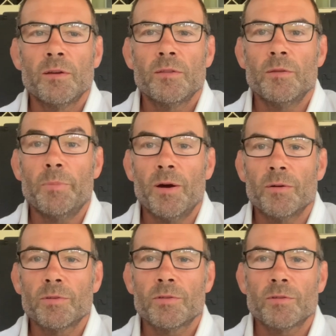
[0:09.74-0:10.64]
the
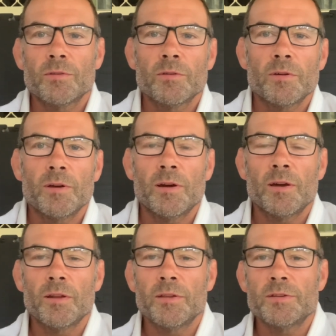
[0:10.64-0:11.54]
belts.
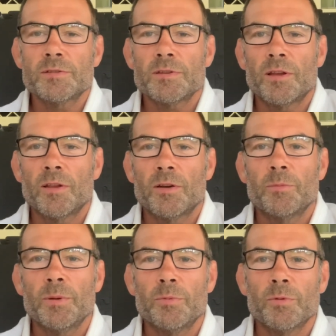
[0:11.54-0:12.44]
There's a lot of
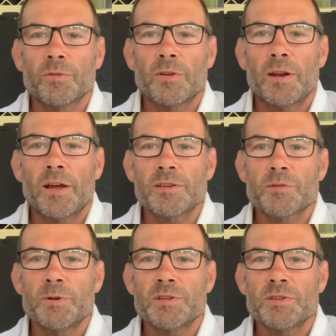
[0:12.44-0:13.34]
people starting to ask
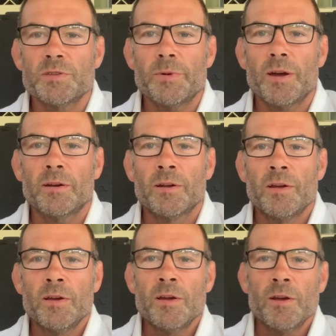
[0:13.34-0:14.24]
questions about
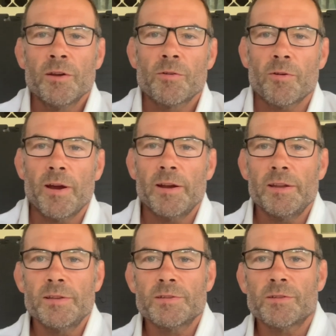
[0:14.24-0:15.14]

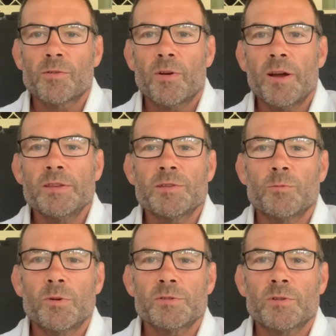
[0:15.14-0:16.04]
gradings and grades and
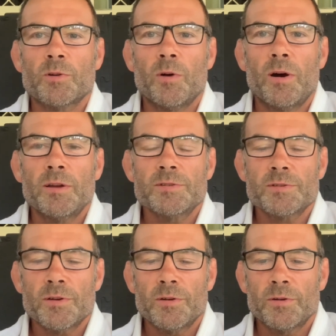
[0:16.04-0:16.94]
what's required,
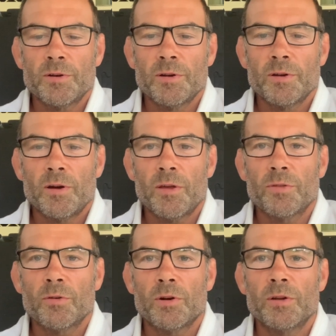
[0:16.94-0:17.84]
so I
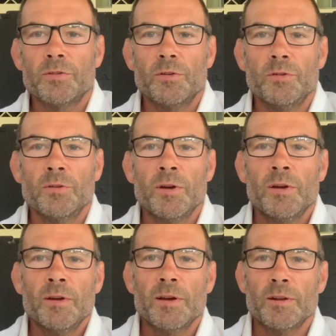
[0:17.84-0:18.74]
thought I'd do
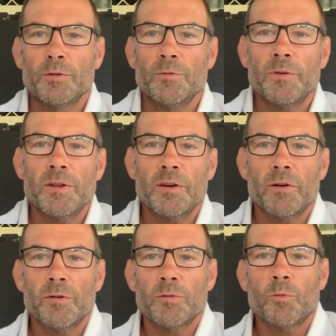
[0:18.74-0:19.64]
a little video
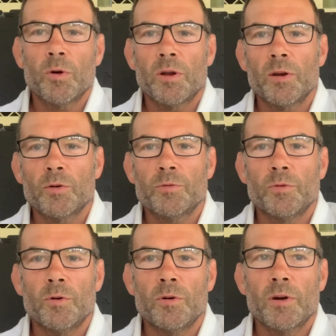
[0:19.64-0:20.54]
on what I look
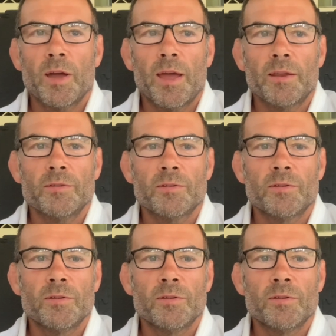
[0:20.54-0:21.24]
for and